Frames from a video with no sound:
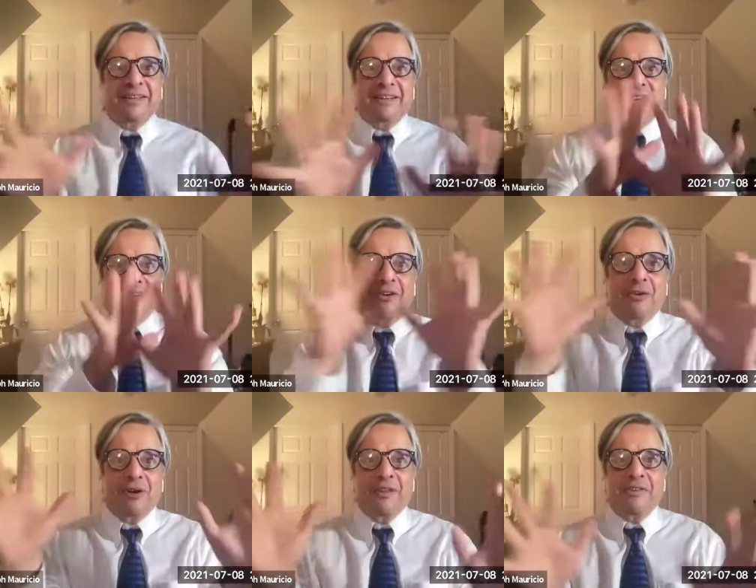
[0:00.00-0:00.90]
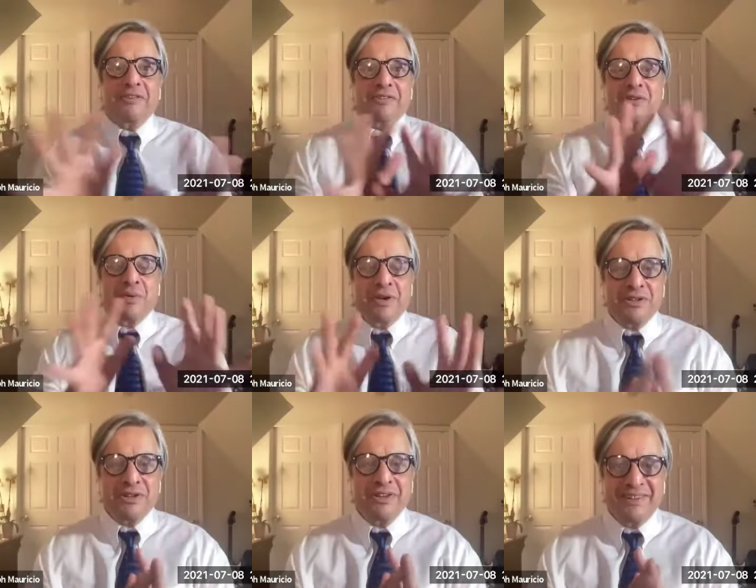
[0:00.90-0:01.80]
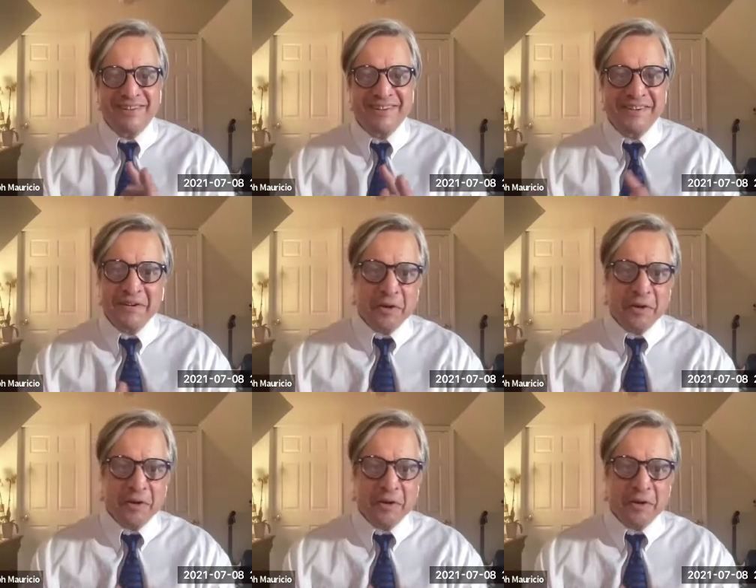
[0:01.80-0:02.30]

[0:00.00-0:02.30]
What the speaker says: to ignore the situation,